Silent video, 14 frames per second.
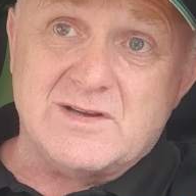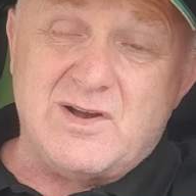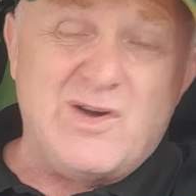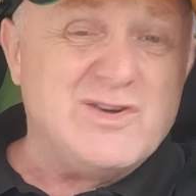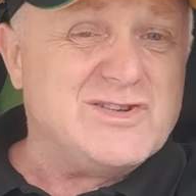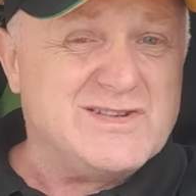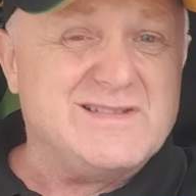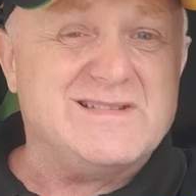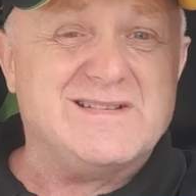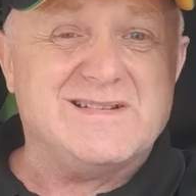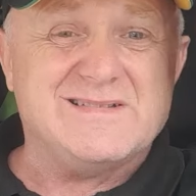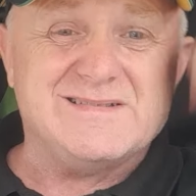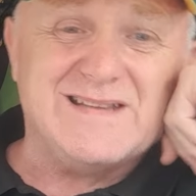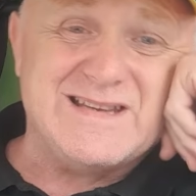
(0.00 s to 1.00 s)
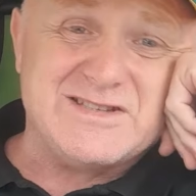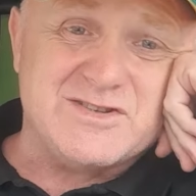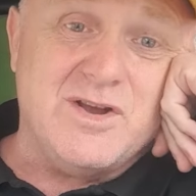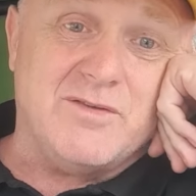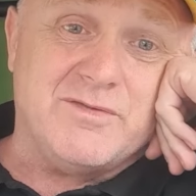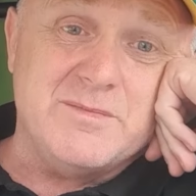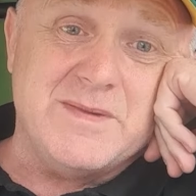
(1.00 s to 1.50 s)
It's
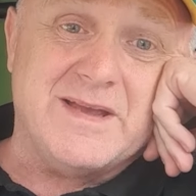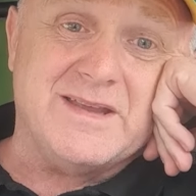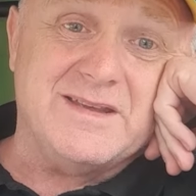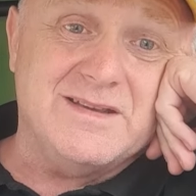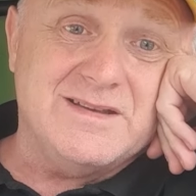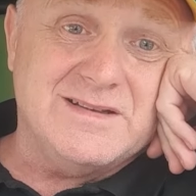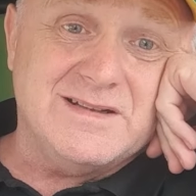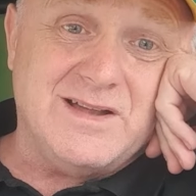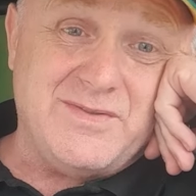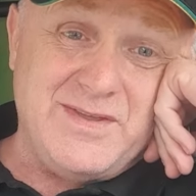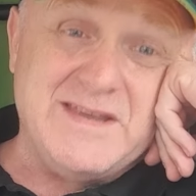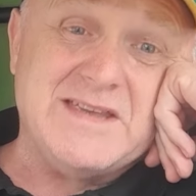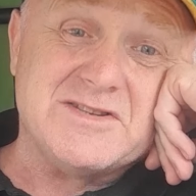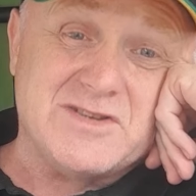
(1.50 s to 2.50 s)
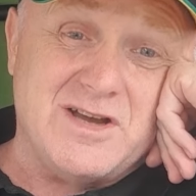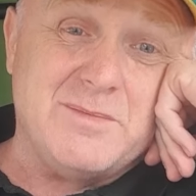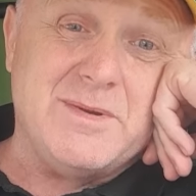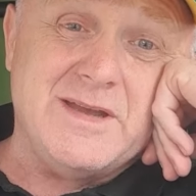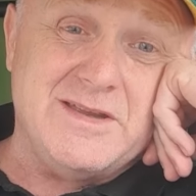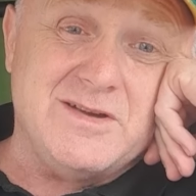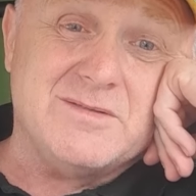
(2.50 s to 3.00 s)
not for me. I think it's got
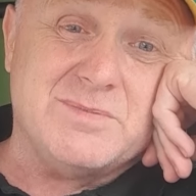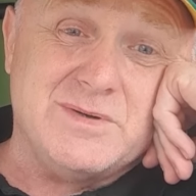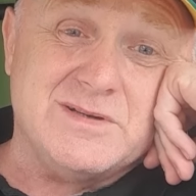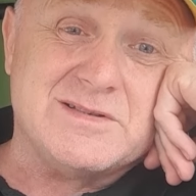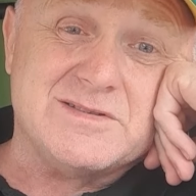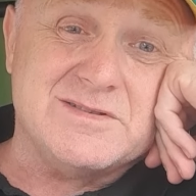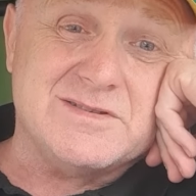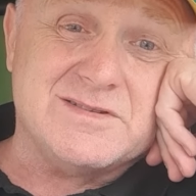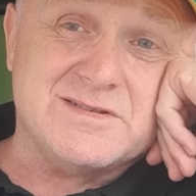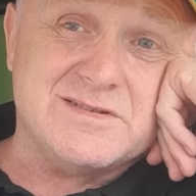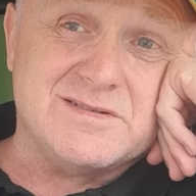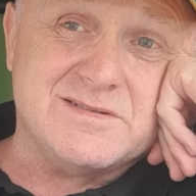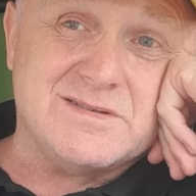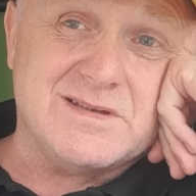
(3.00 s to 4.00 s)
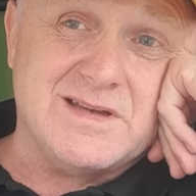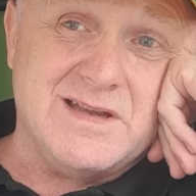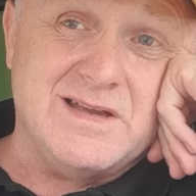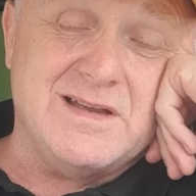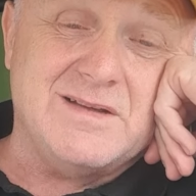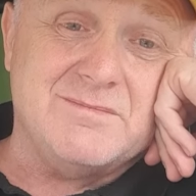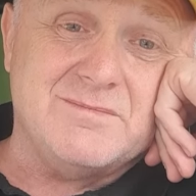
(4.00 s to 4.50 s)
to be a young person's
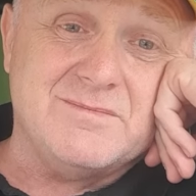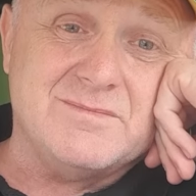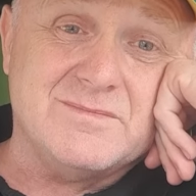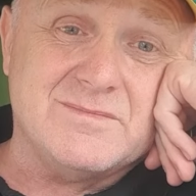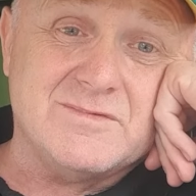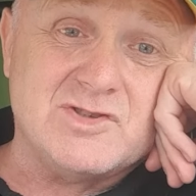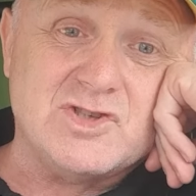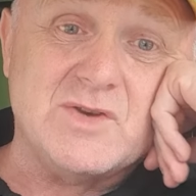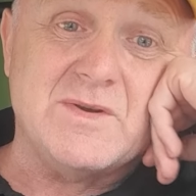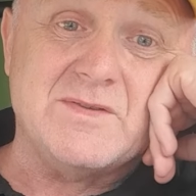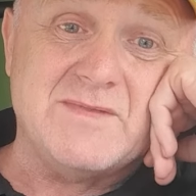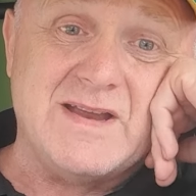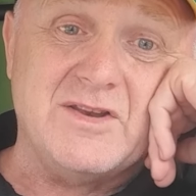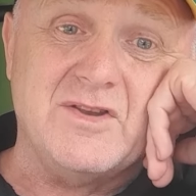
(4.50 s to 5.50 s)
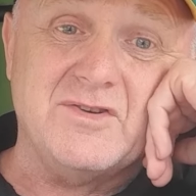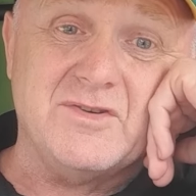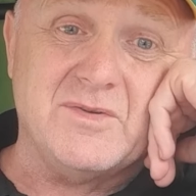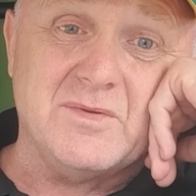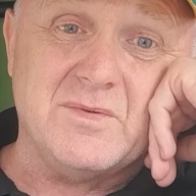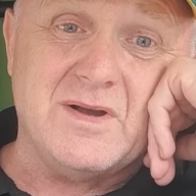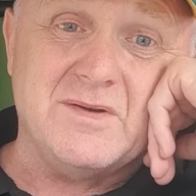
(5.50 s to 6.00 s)
shooting around London
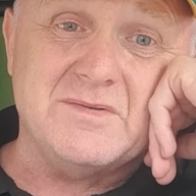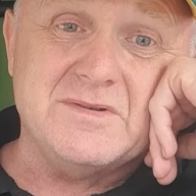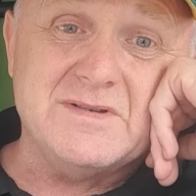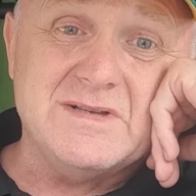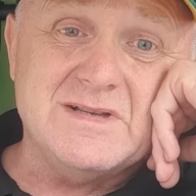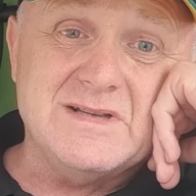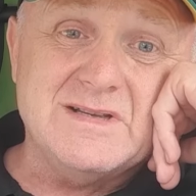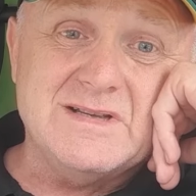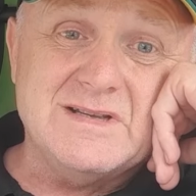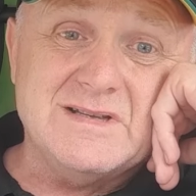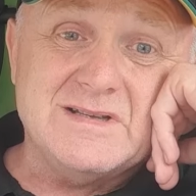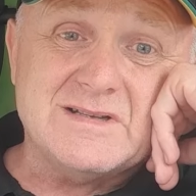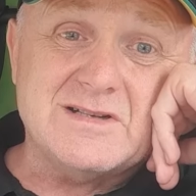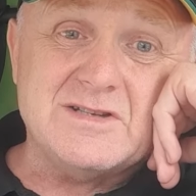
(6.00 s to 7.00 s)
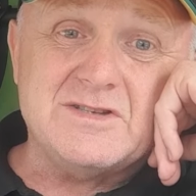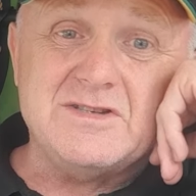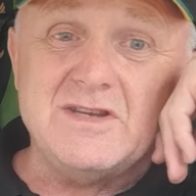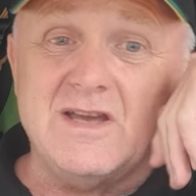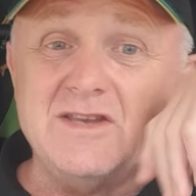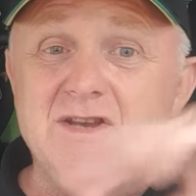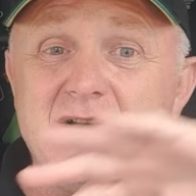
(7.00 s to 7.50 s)
all the while.
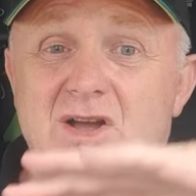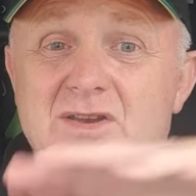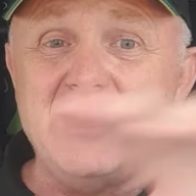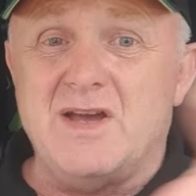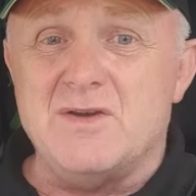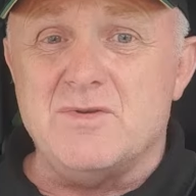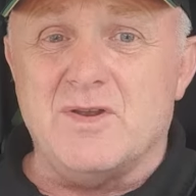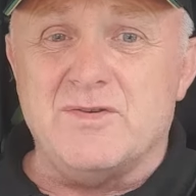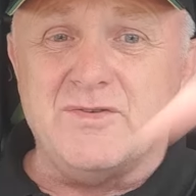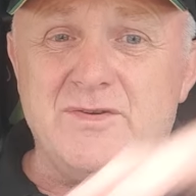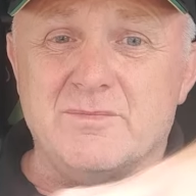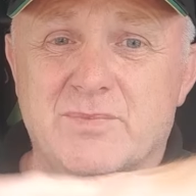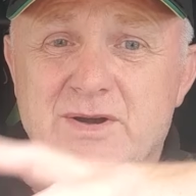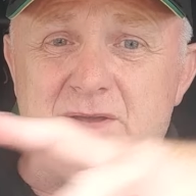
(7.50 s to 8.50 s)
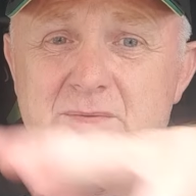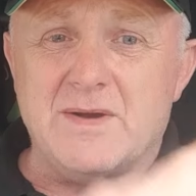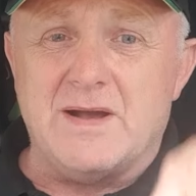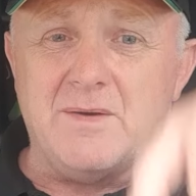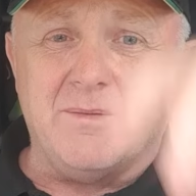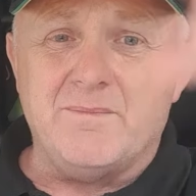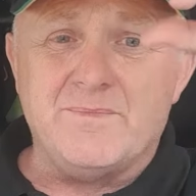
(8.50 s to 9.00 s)
And you've got to know London pretty
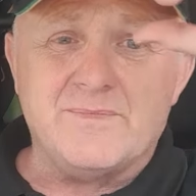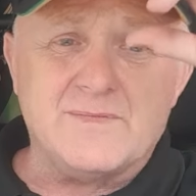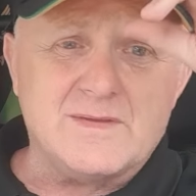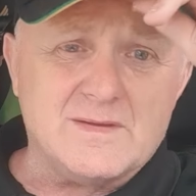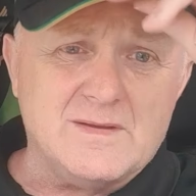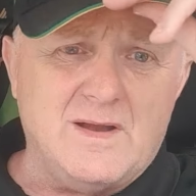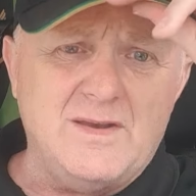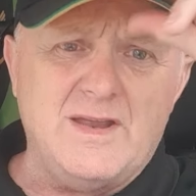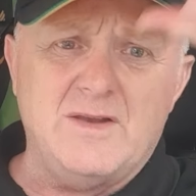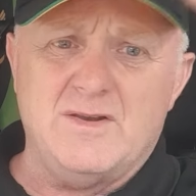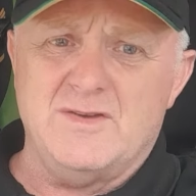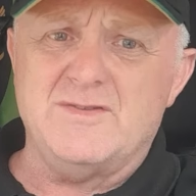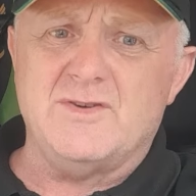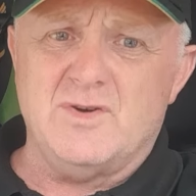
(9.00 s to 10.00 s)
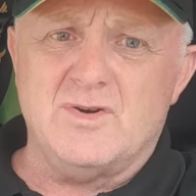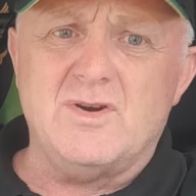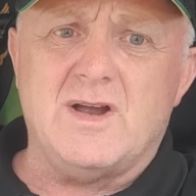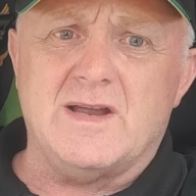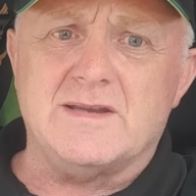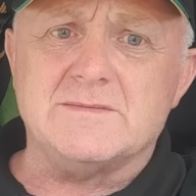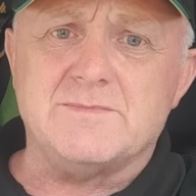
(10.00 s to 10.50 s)
well. I know London all
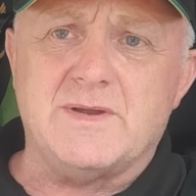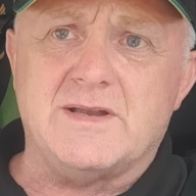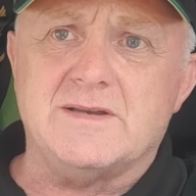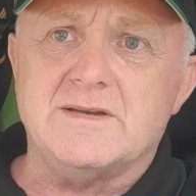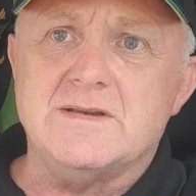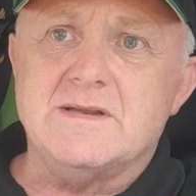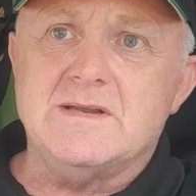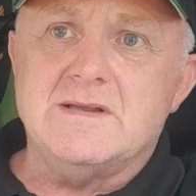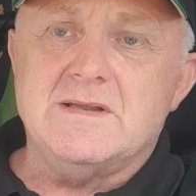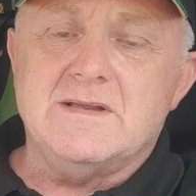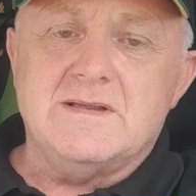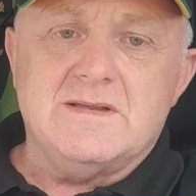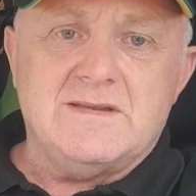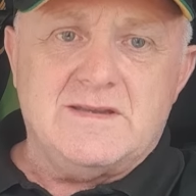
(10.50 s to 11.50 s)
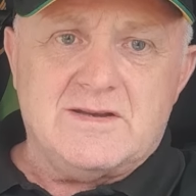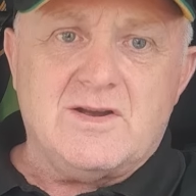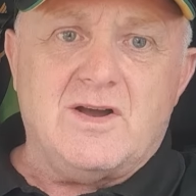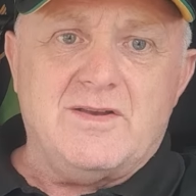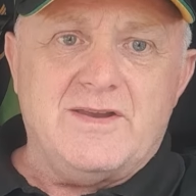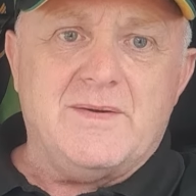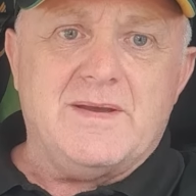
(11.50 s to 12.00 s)
right, but you've
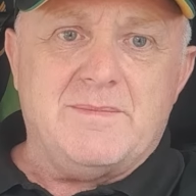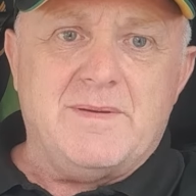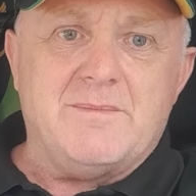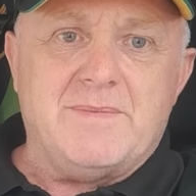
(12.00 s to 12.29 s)
got to know it a bit